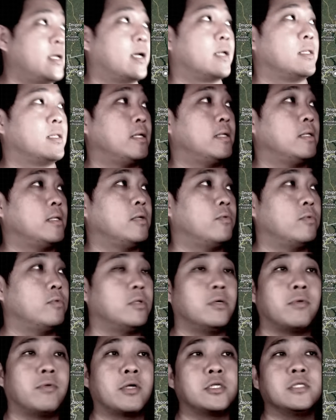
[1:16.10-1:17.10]

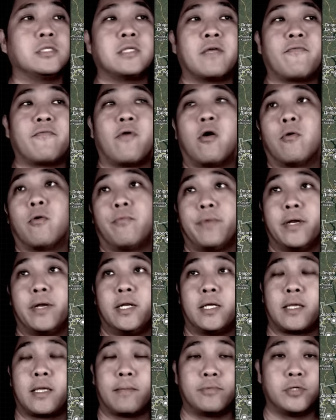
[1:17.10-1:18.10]
the Russians have already
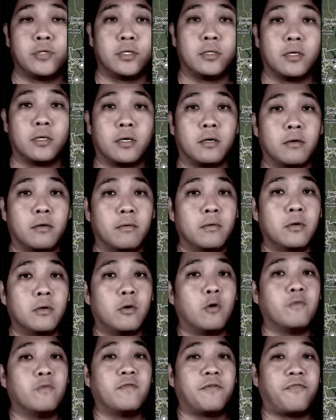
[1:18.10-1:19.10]
captured
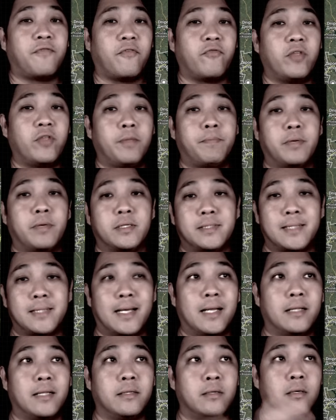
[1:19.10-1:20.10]
over
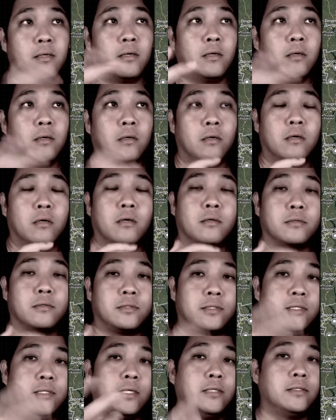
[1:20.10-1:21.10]
50%
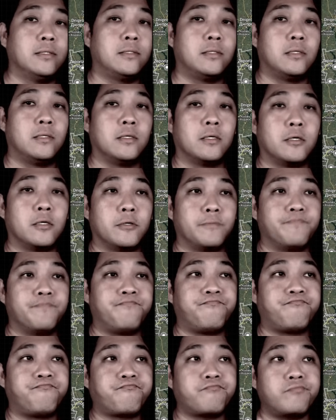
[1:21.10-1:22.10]
since the
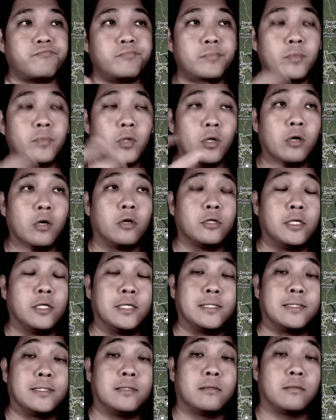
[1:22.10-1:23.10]
all
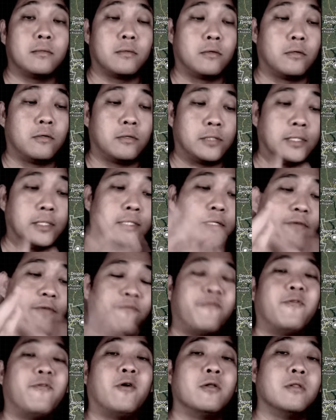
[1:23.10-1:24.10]
these since the
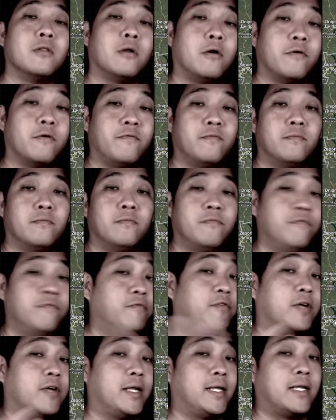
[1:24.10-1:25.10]
fall of
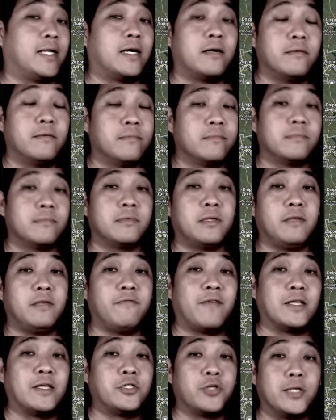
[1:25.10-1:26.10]
Voleda
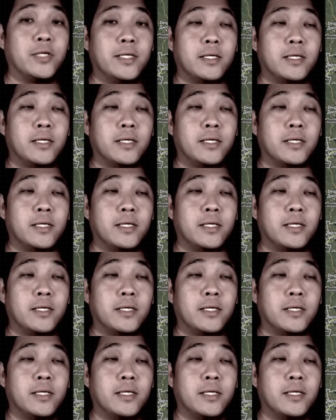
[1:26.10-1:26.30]
eventually